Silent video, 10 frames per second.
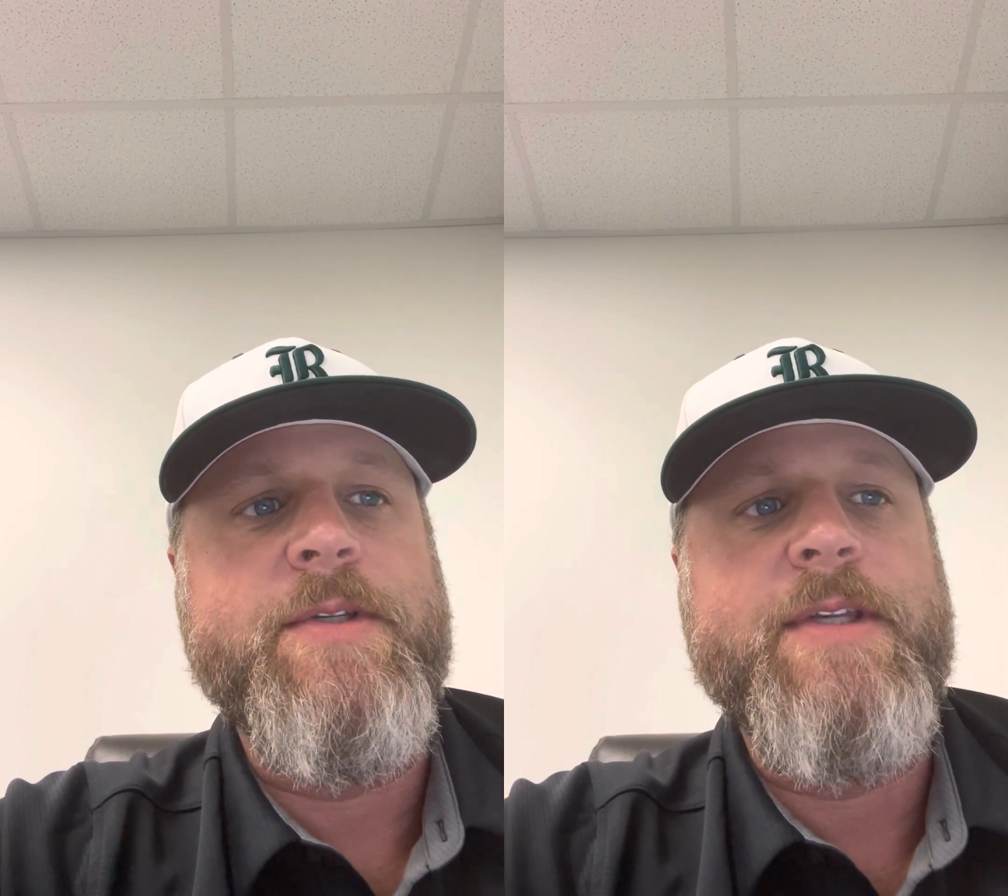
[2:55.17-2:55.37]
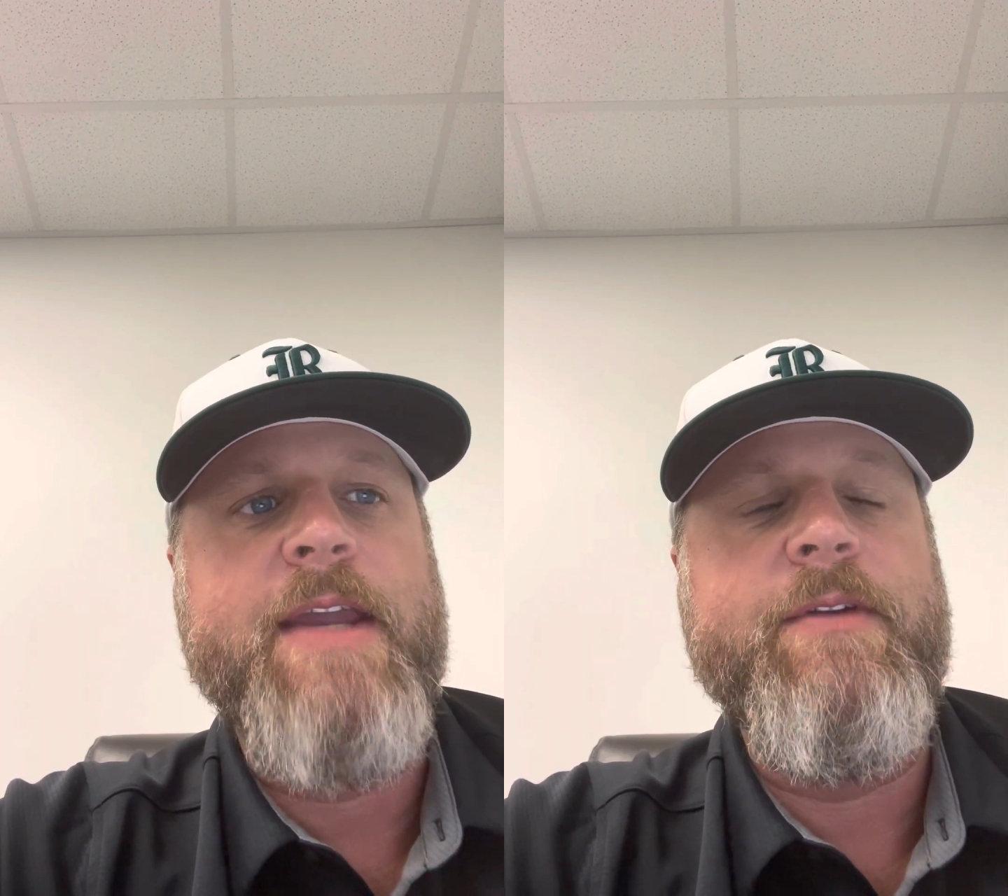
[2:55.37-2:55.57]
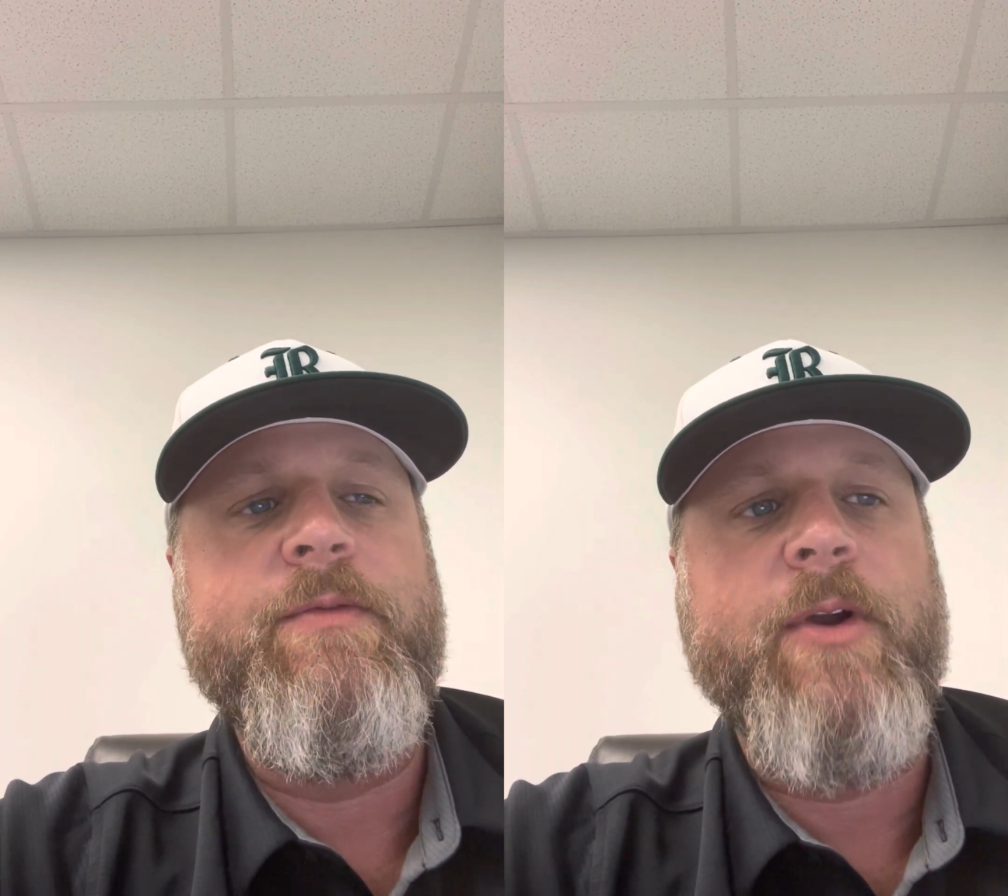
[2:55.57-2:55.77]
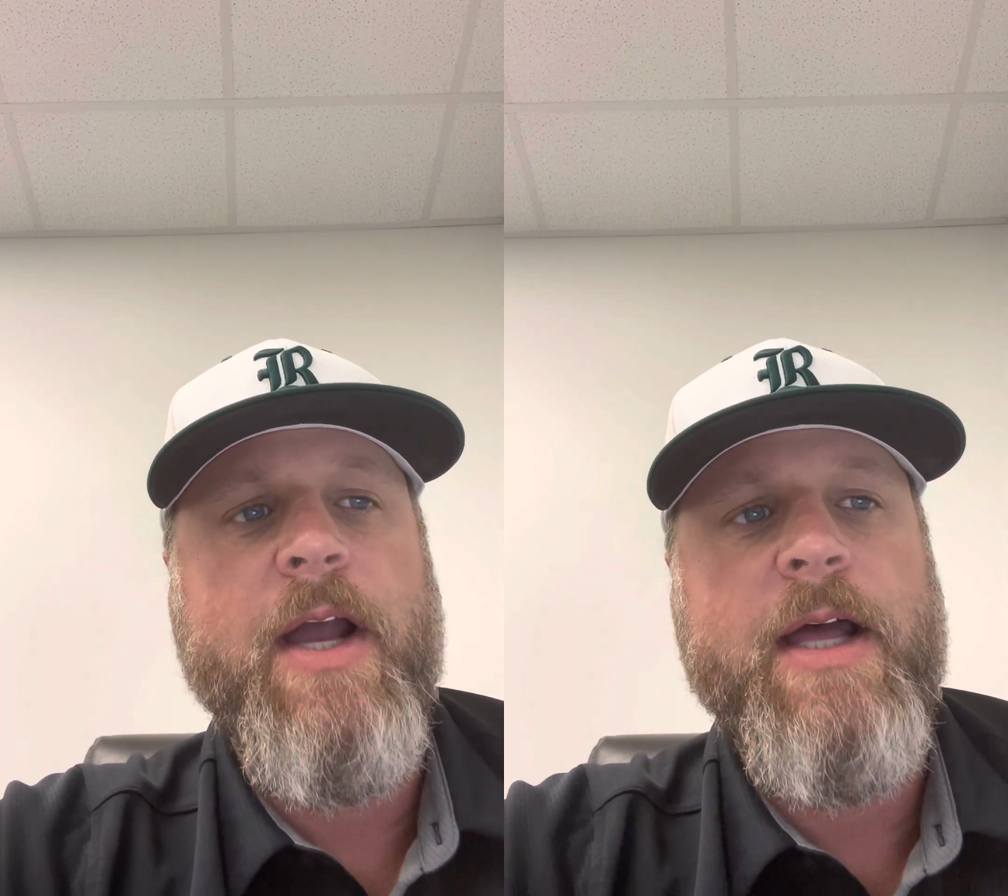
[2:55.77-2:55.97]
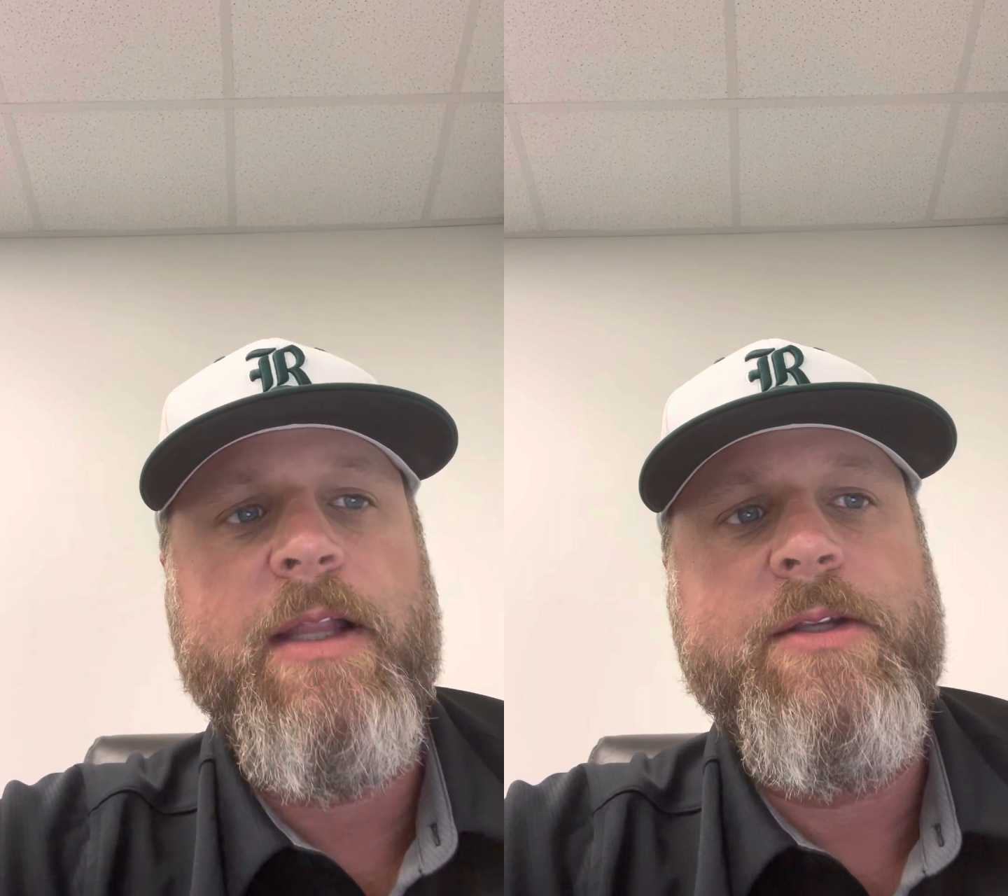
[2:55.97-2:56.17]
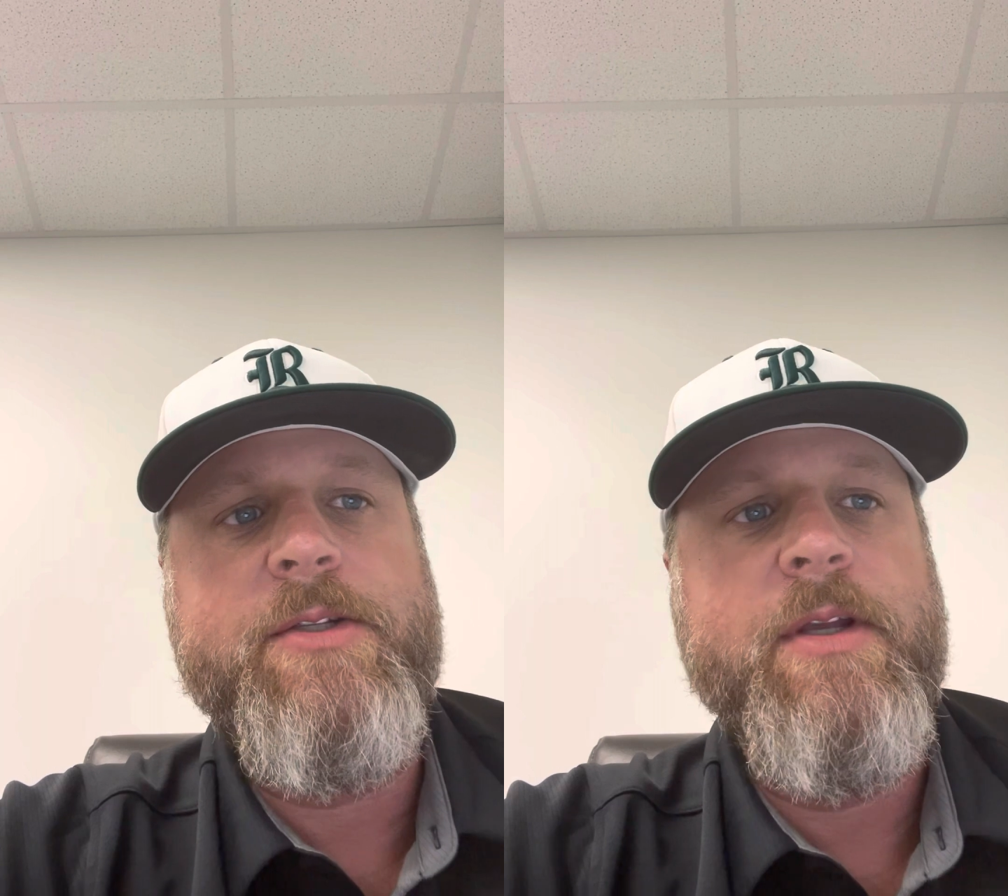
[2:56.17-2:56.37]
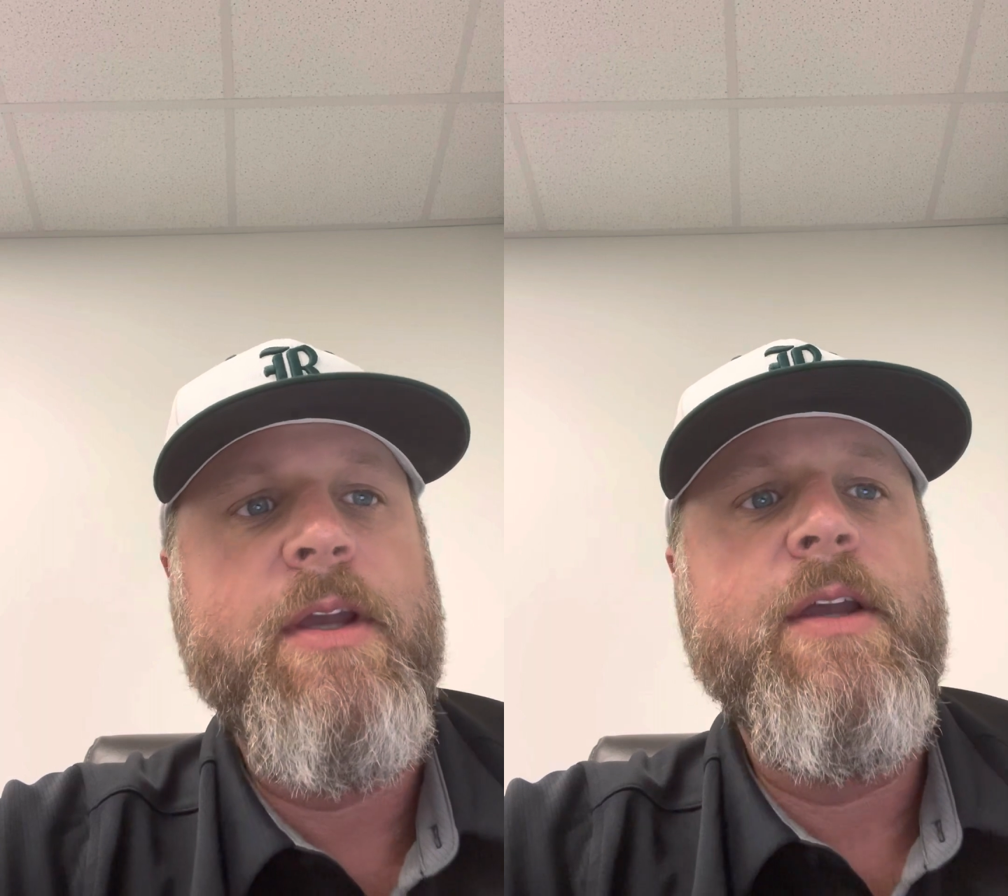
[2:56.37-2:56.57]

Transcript: saving for college,